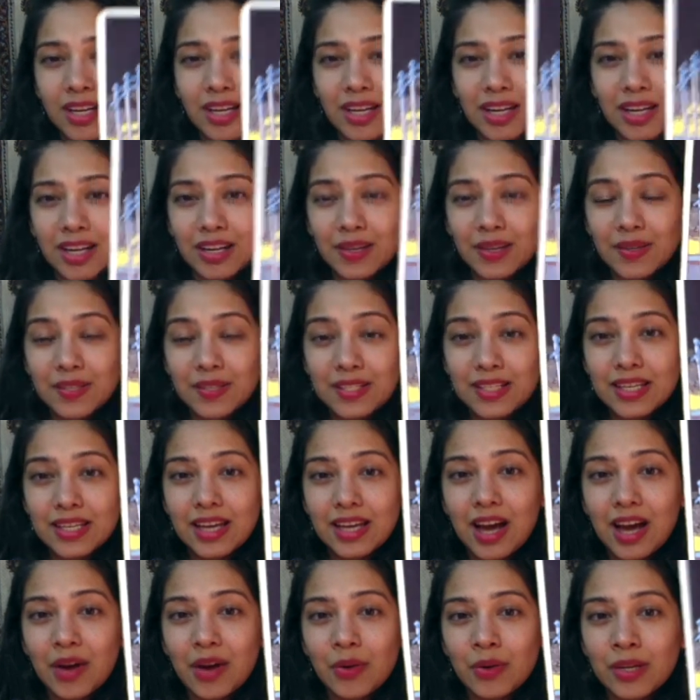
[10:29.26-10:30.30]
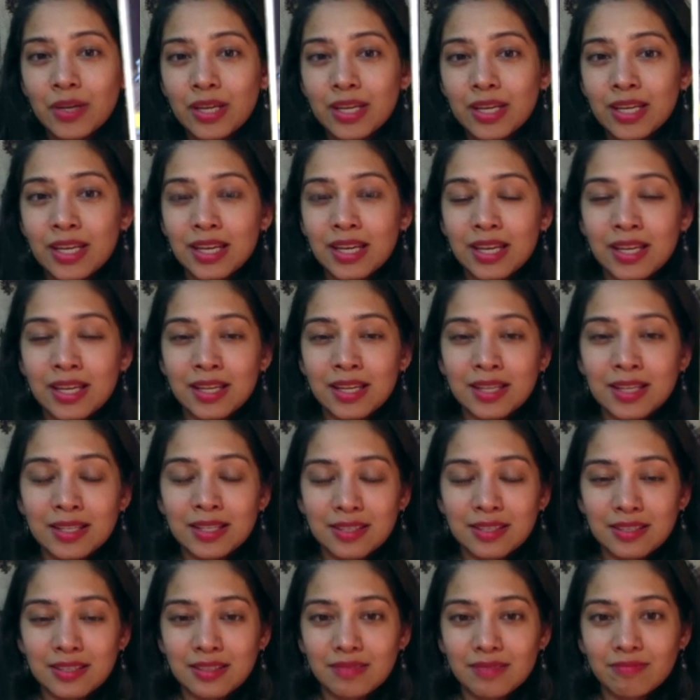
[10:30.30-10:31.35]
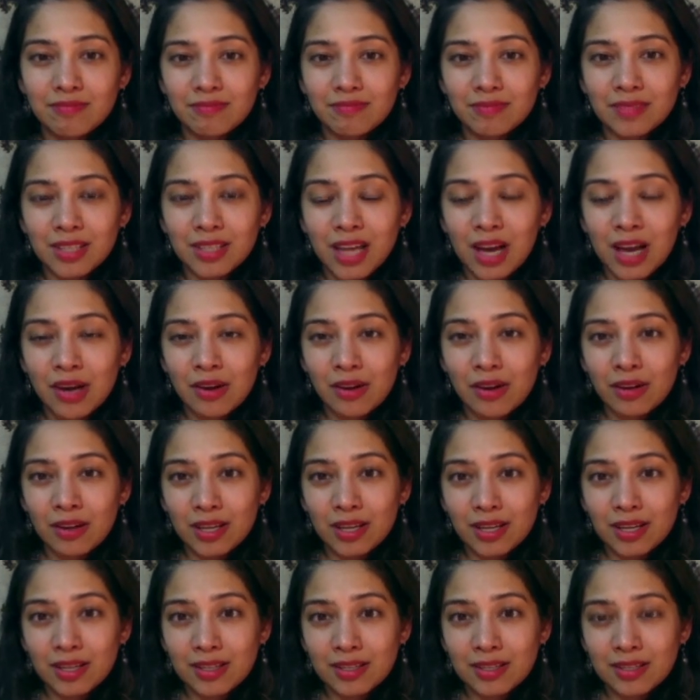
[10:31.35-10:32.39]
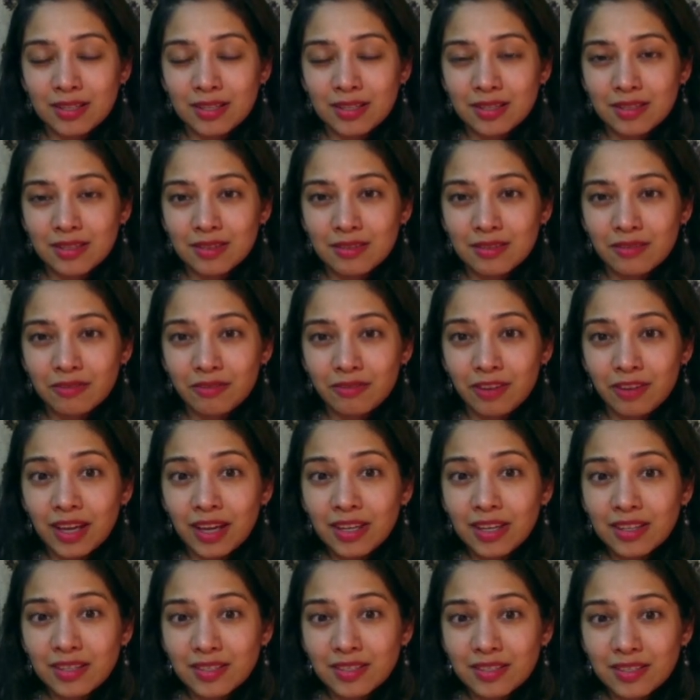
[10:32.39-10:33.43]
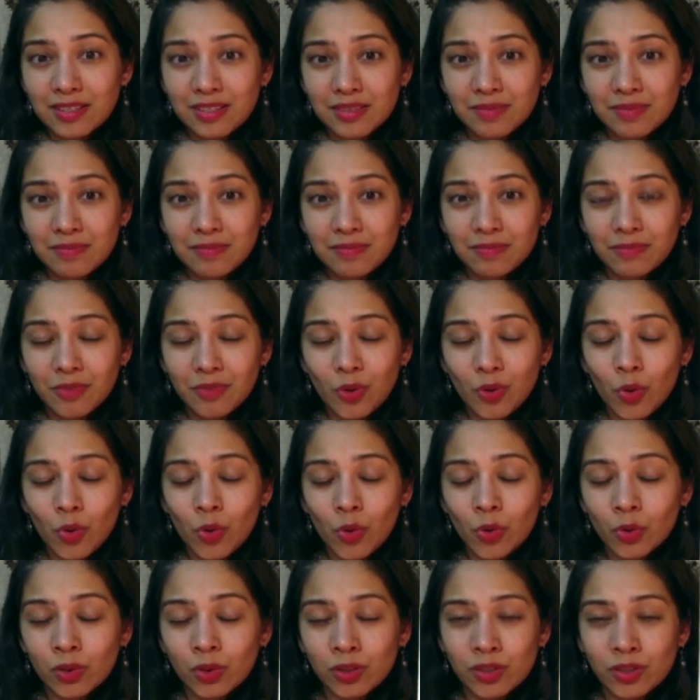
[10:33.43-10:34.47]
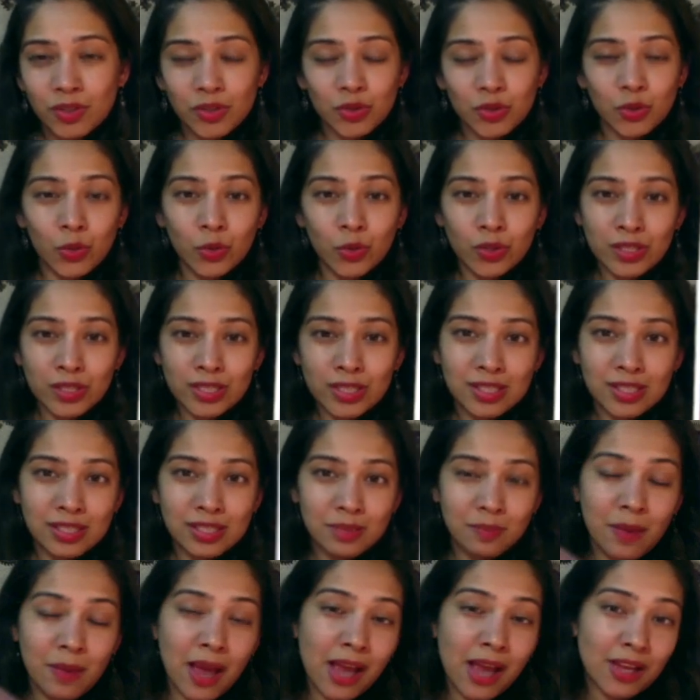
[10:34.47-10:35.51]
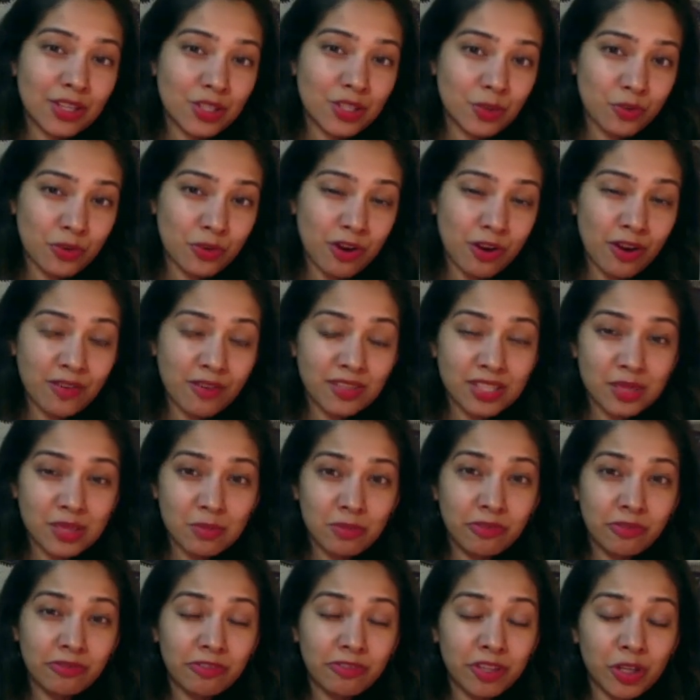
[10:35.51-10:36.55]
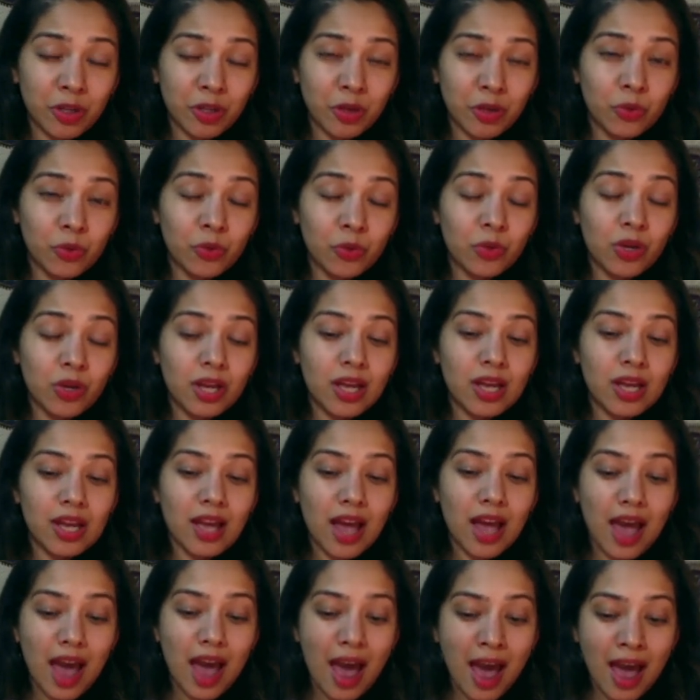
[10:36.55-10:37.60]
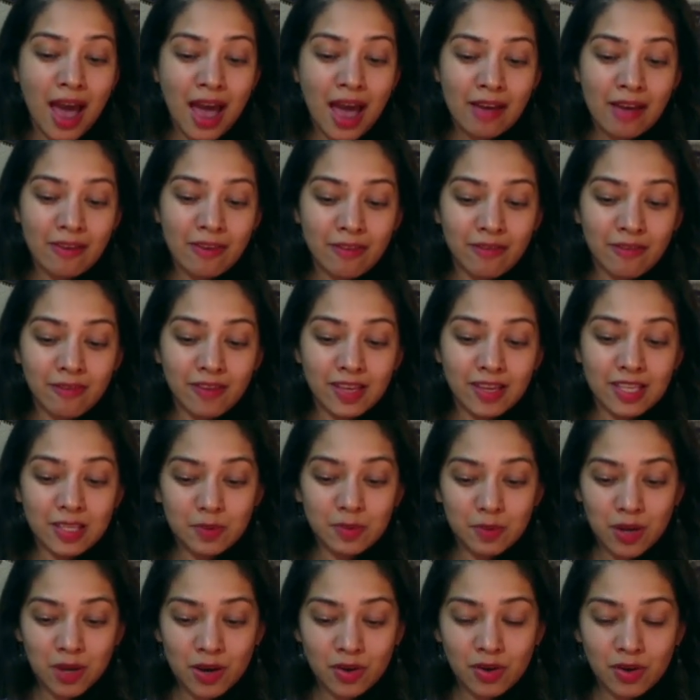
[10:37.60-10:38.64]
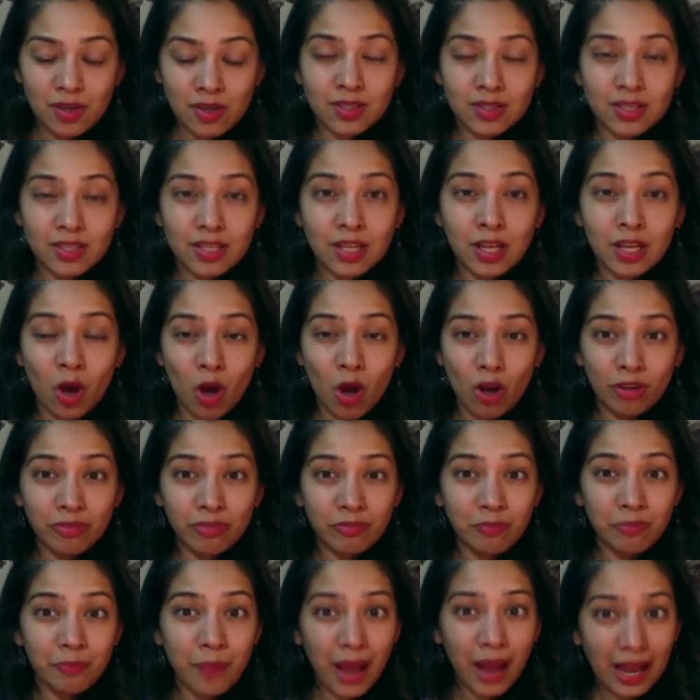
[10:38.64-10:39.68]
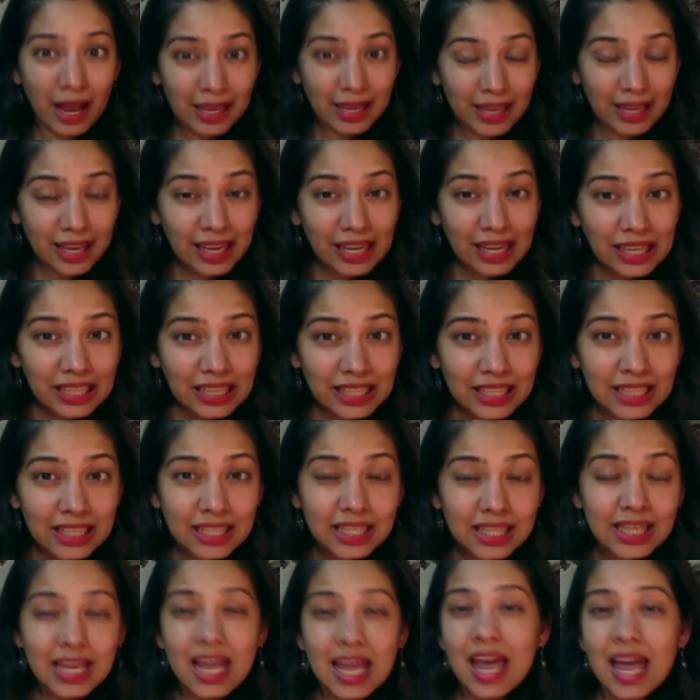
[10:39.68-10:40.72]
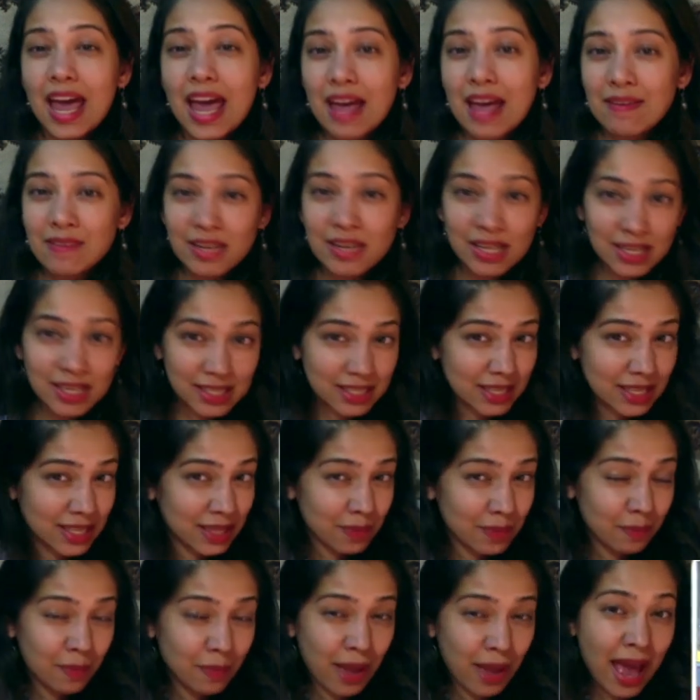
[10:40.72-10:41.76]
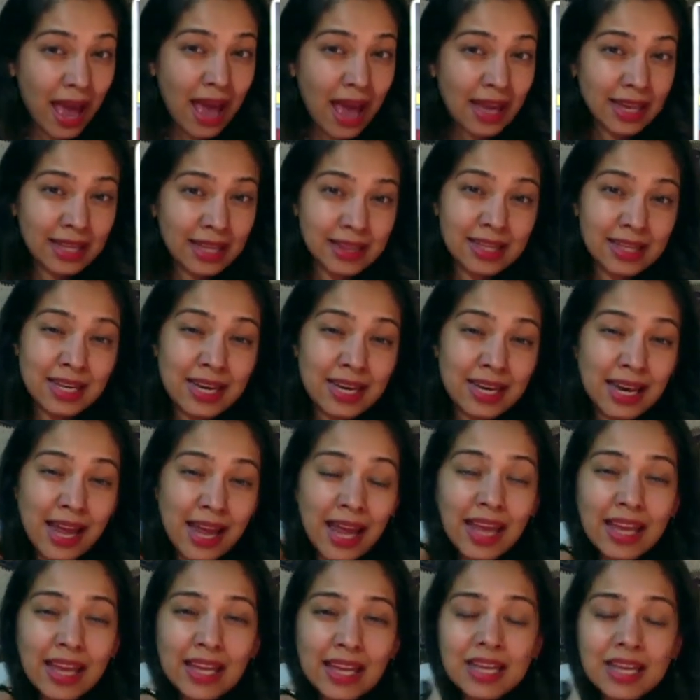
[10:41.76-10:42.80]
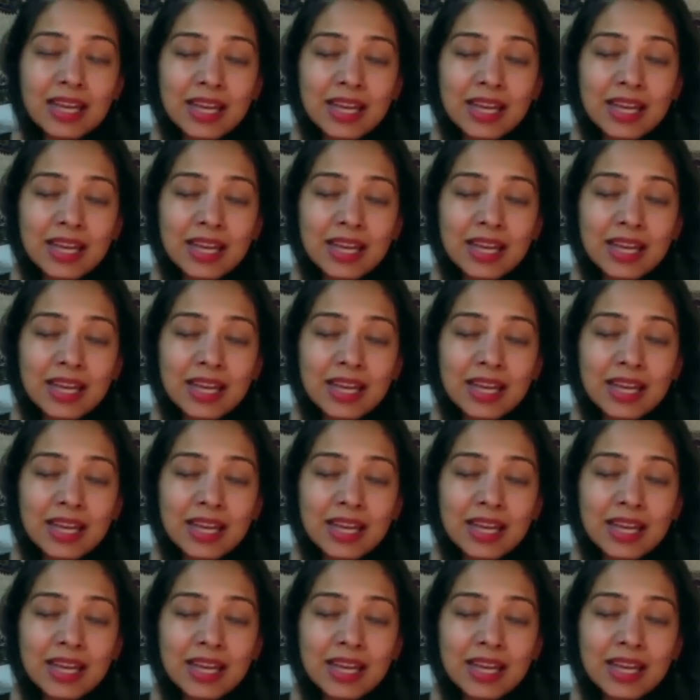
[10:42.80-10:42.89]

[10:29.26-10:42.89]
You see how he is down on his face, all the swords in his back. So perhaps some of you have experienced a lot of backache, heaviness in the back, in the neck.